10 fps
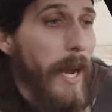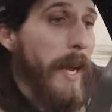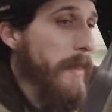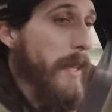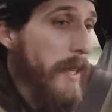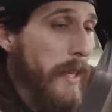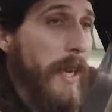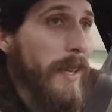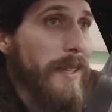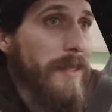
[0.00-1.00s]
I think,
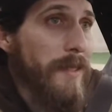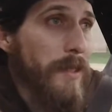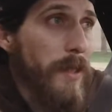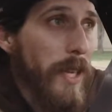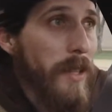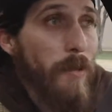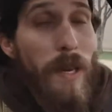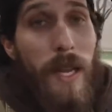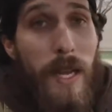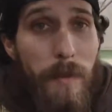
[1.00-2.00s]
yeah, you got the
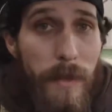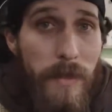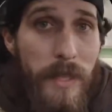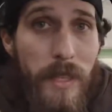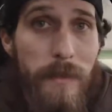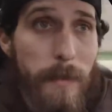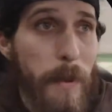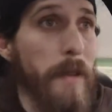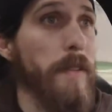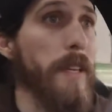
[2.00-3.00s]
reliability of a
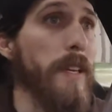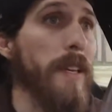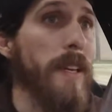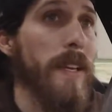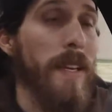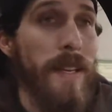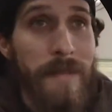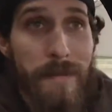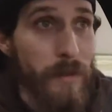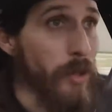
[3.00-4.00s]
Bentley.
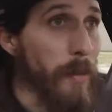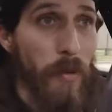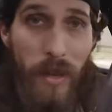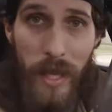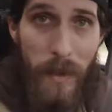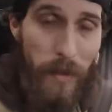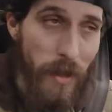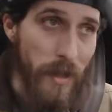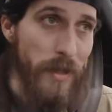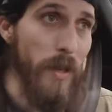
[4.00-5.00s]
Super reliable
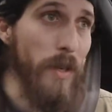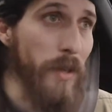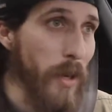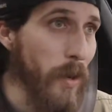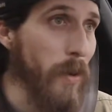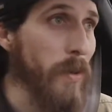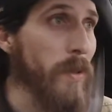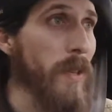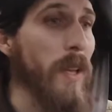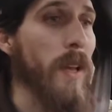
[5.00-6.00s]
cars, although
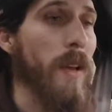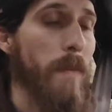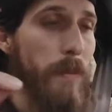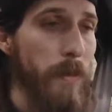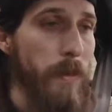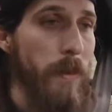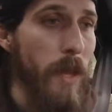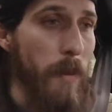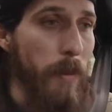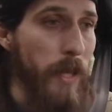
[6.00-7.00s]

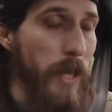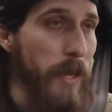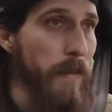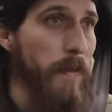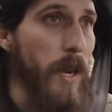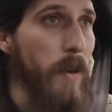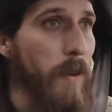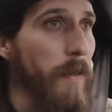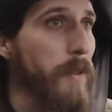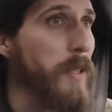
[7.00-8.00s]
I don't know
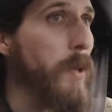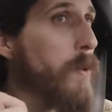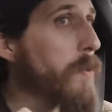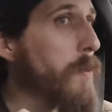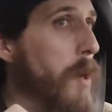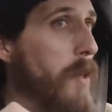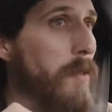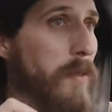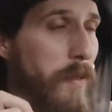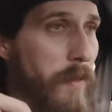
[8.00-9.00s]
if it was the older
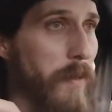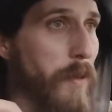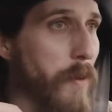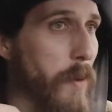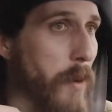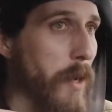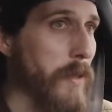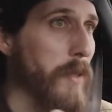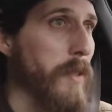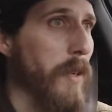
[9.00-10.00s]
models or newer
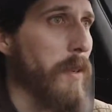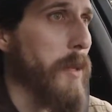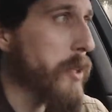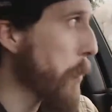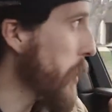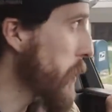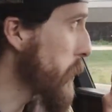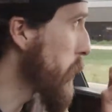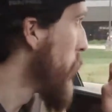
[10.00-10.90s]
models. I was talking to Mitch about this,